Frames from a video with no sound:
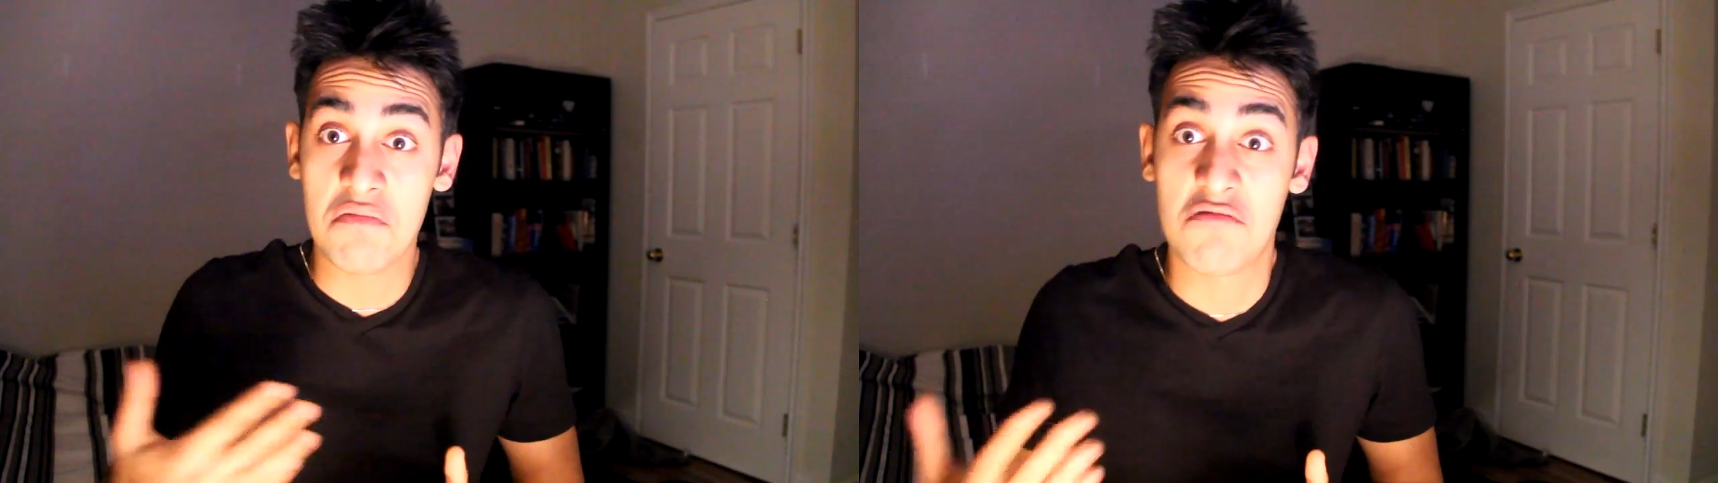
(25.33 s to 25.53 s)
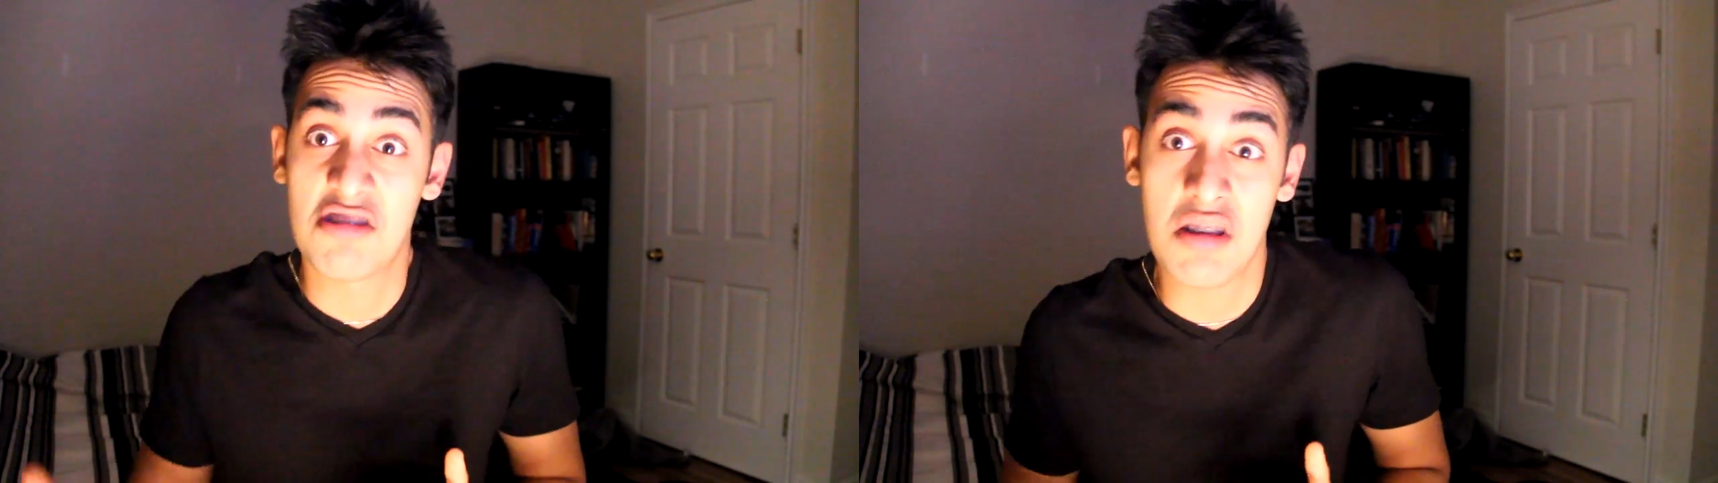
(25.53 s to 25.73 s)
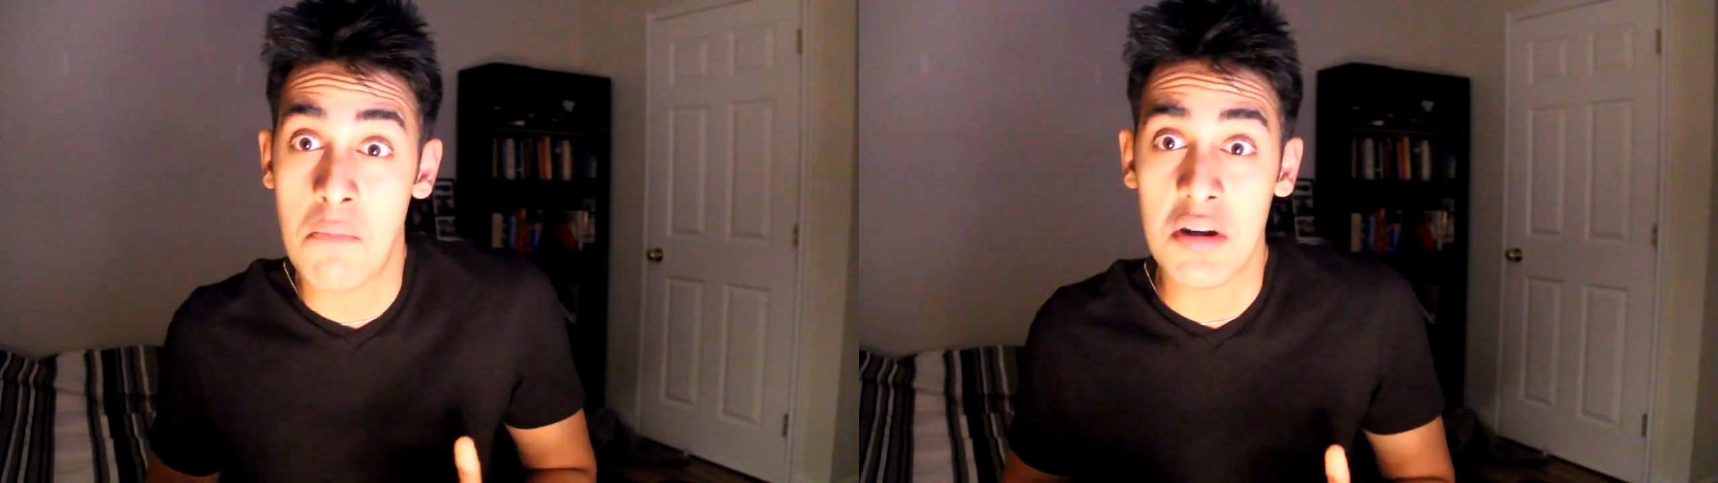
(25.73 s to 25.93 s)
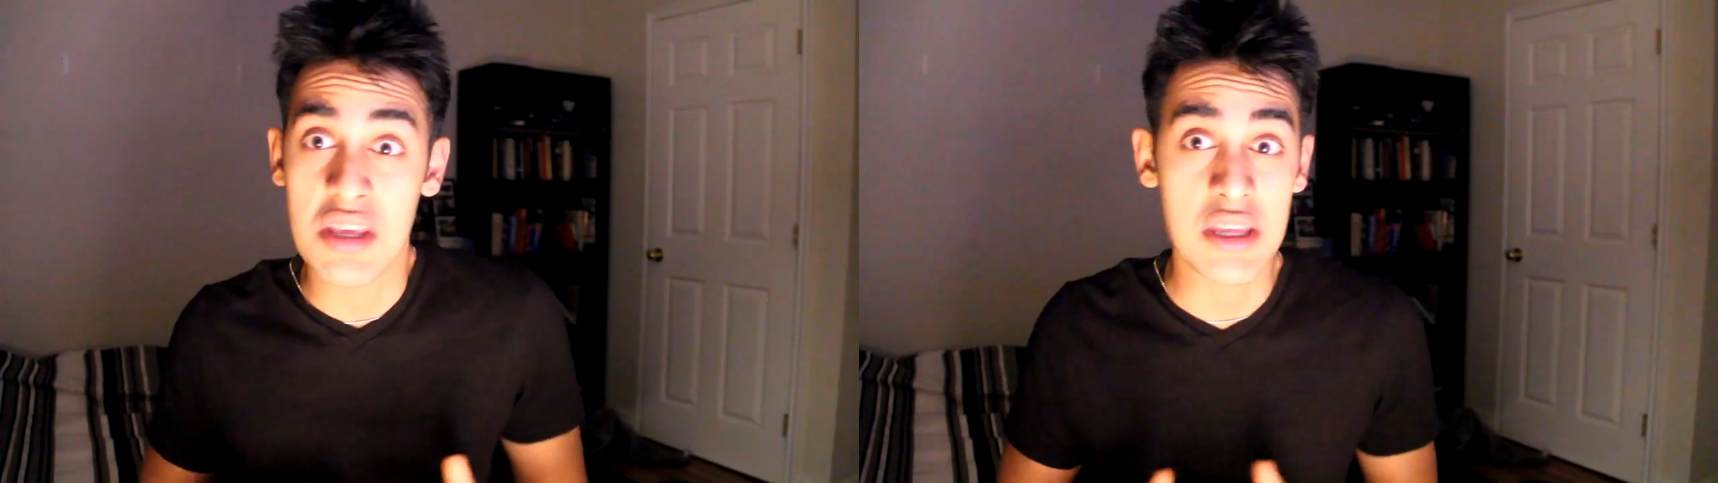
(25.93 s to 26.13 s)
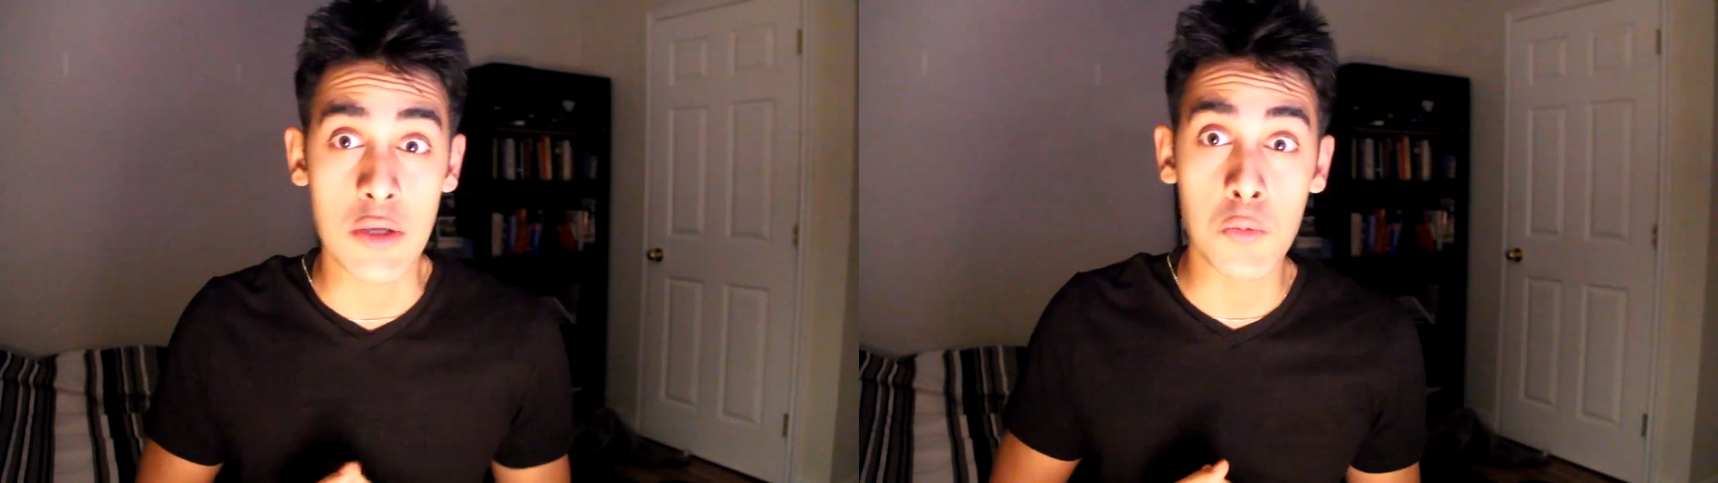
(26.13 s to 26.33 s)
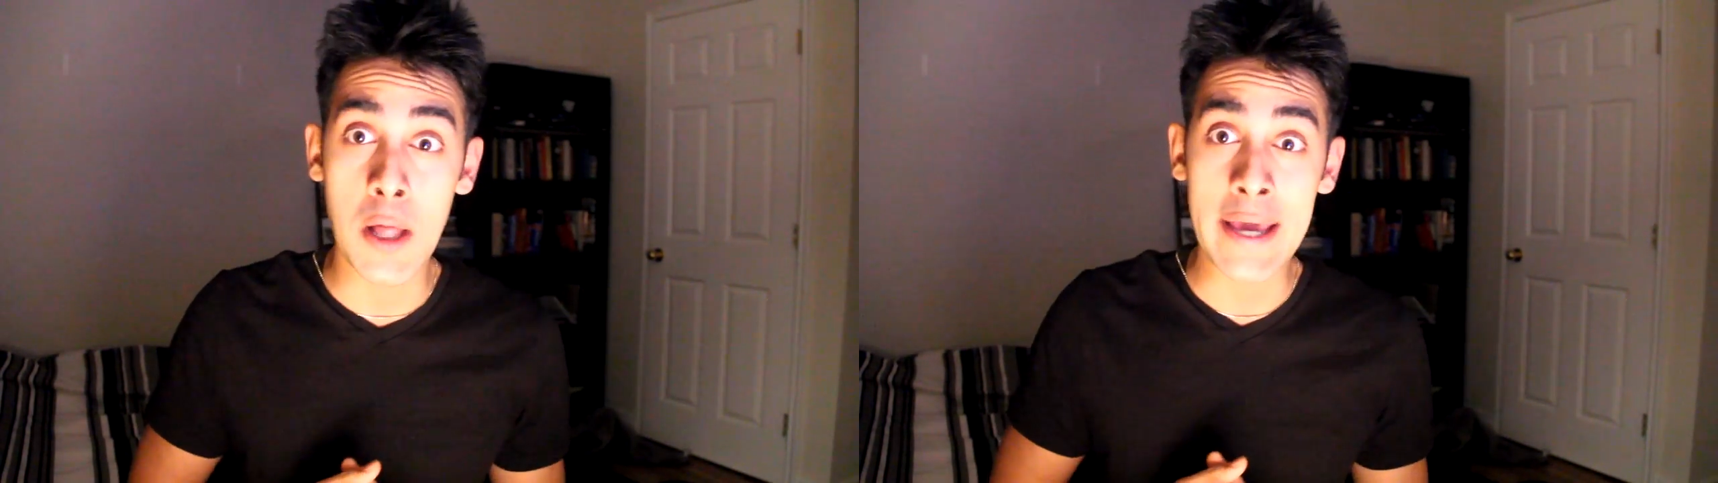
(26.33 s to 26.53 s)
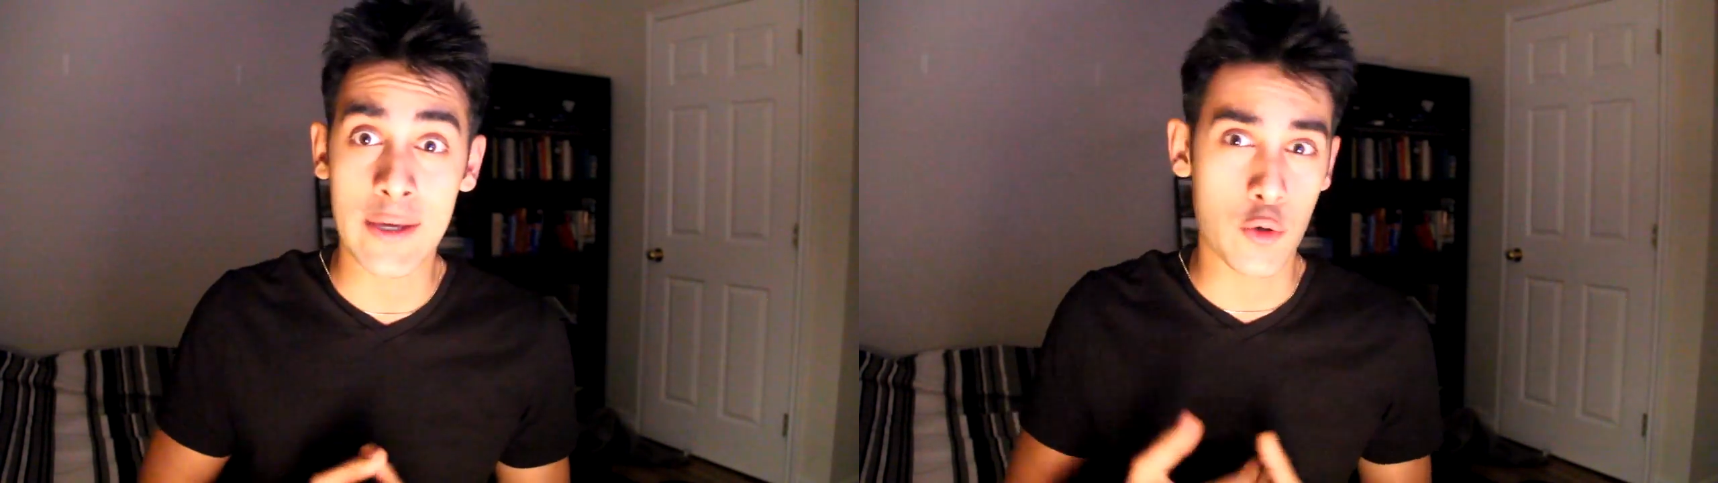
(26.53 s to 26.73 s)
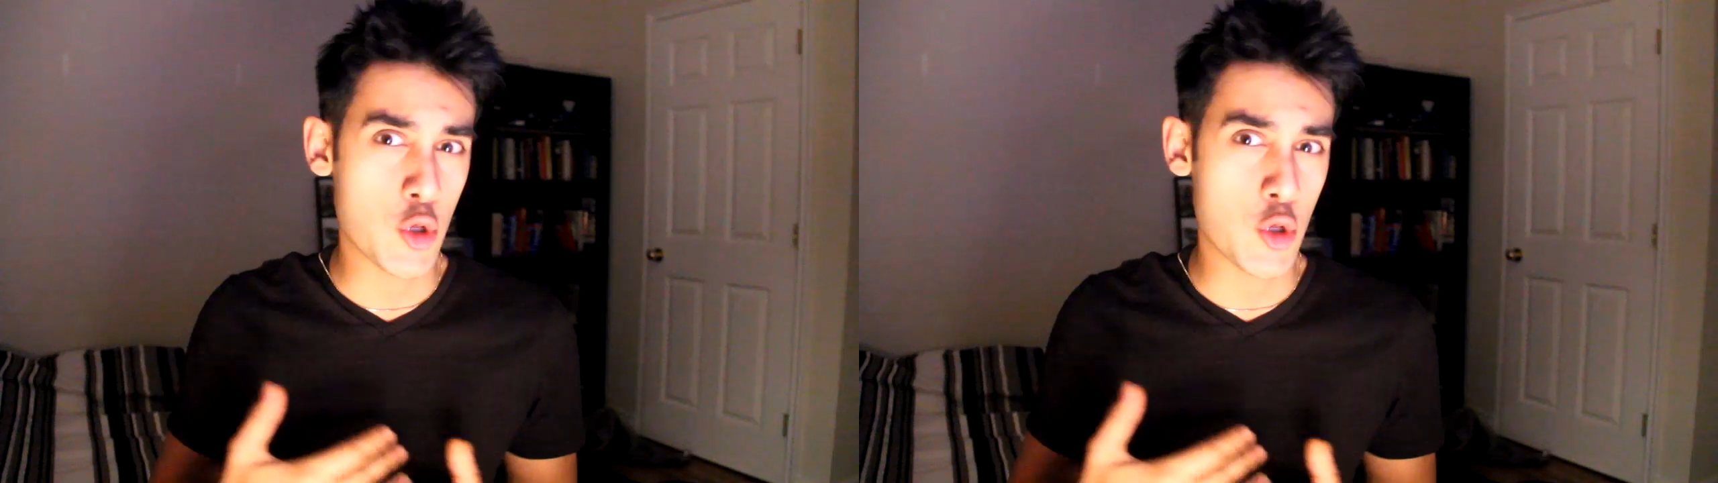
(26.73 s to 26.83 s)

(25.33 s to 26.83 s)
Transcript: somebody that you like,